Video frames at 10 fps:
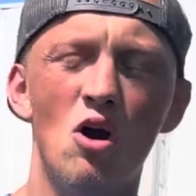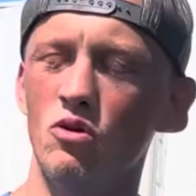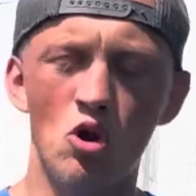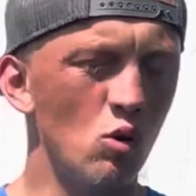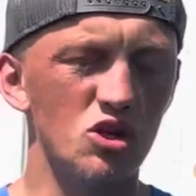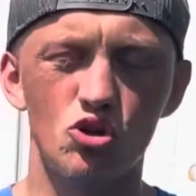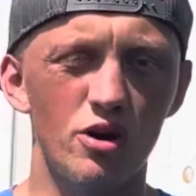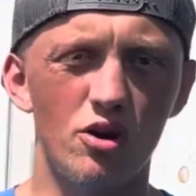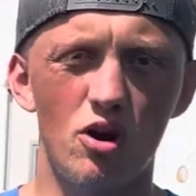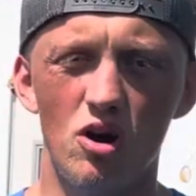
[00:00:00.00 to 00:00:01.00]
no issue at
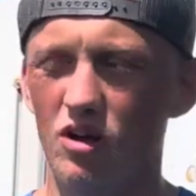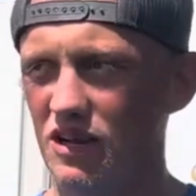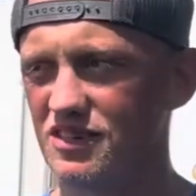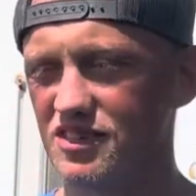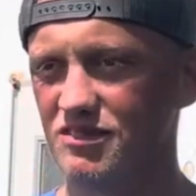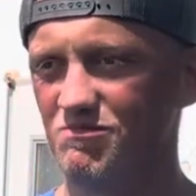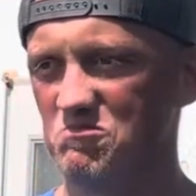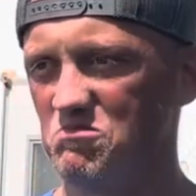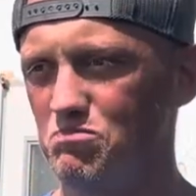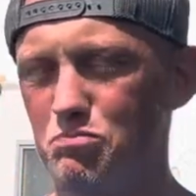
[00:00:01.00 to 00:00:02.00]
all. It's
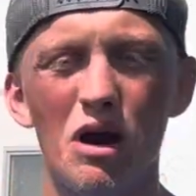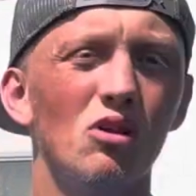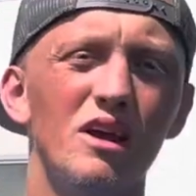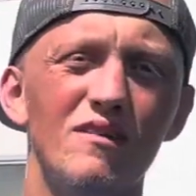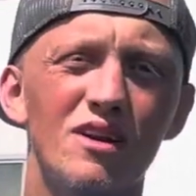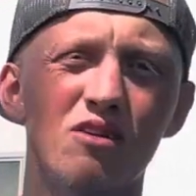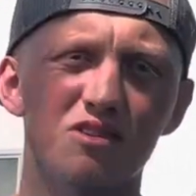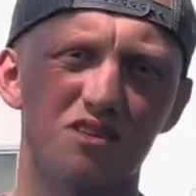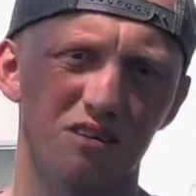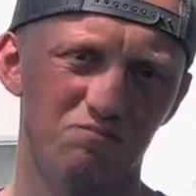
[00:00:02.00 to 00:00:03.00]
barely even
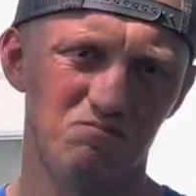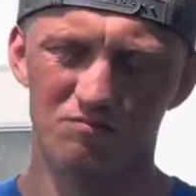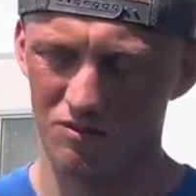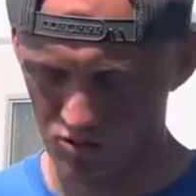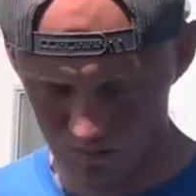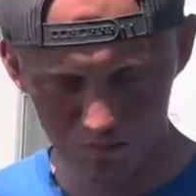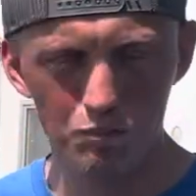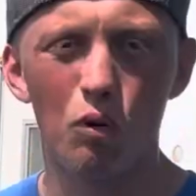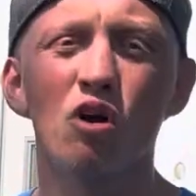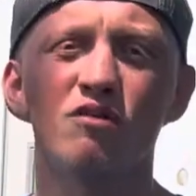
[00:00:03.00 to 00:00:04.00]
notice it.
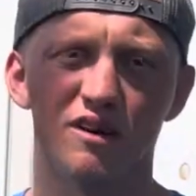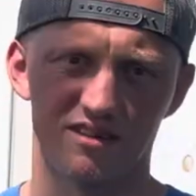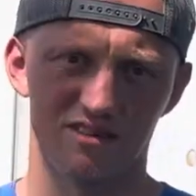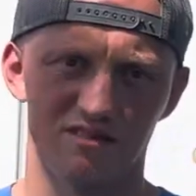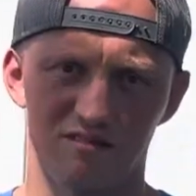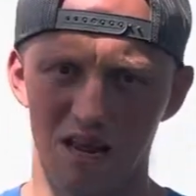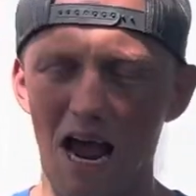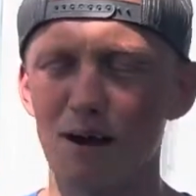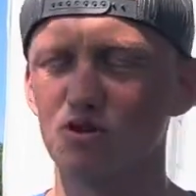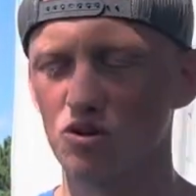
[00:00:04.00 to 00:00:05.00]
Perfect,
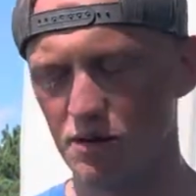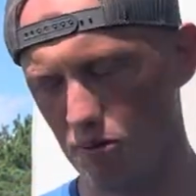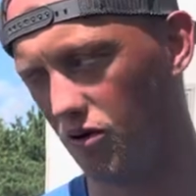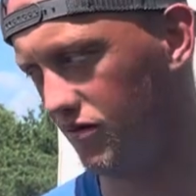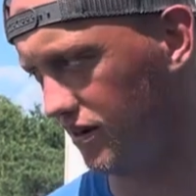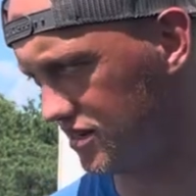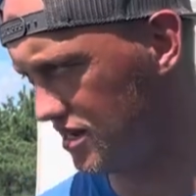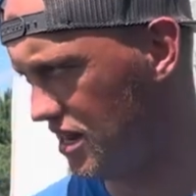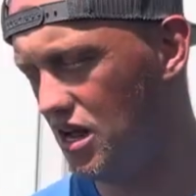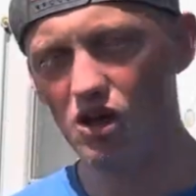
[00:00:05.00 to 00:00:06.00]
absolutely perfect.
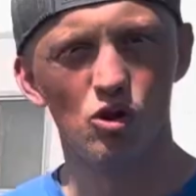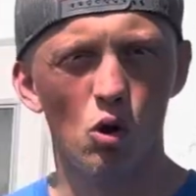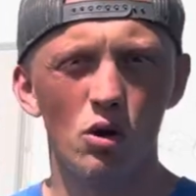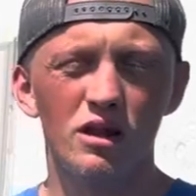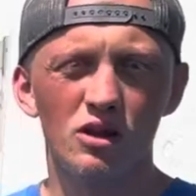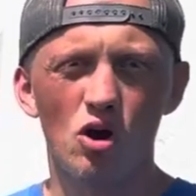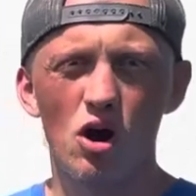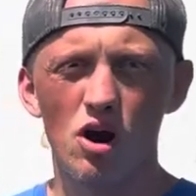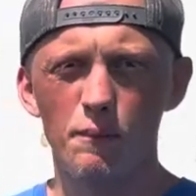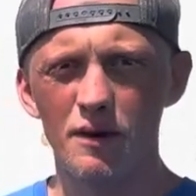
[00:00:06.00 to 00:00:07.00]
Loading the
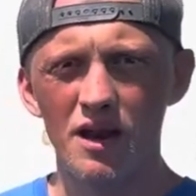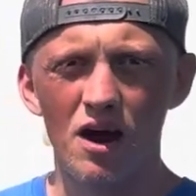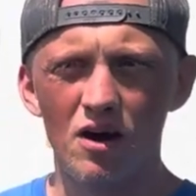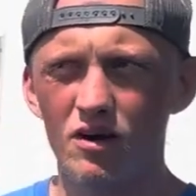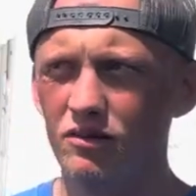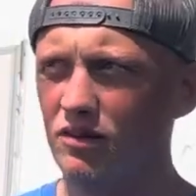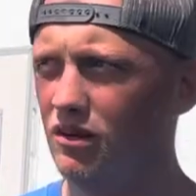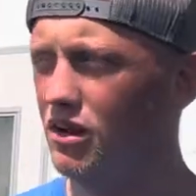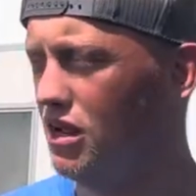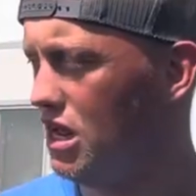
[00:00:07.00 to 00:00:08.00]
car up and
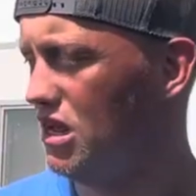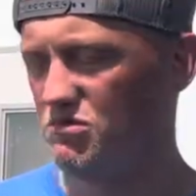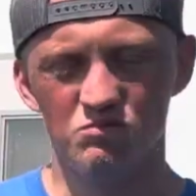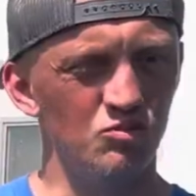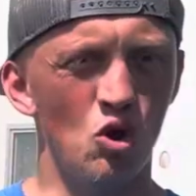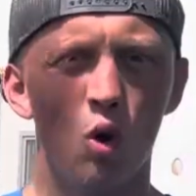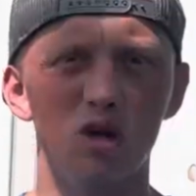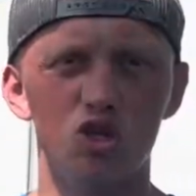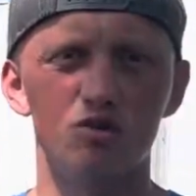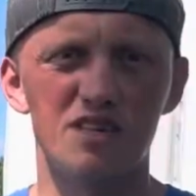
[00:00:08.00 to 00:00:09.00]
down, no
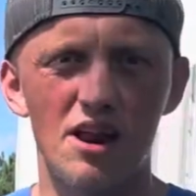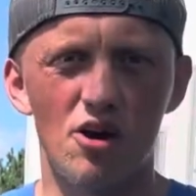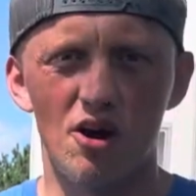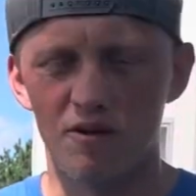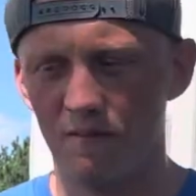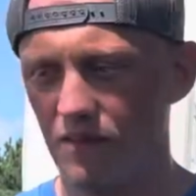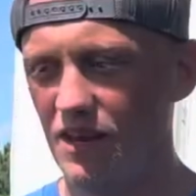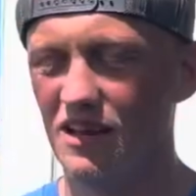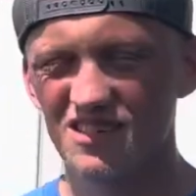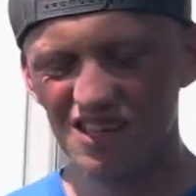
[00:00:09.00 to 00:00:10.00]
issues at all.
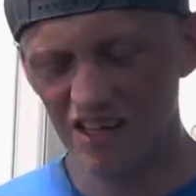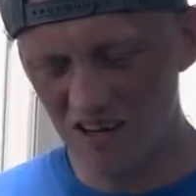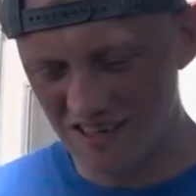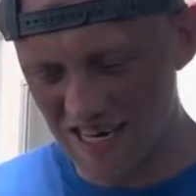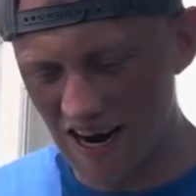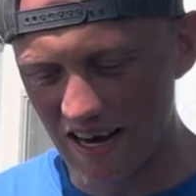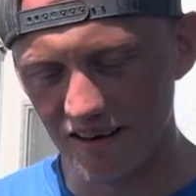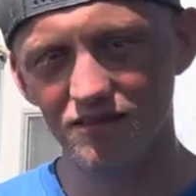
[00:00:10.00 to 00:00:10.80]
It's a little tight,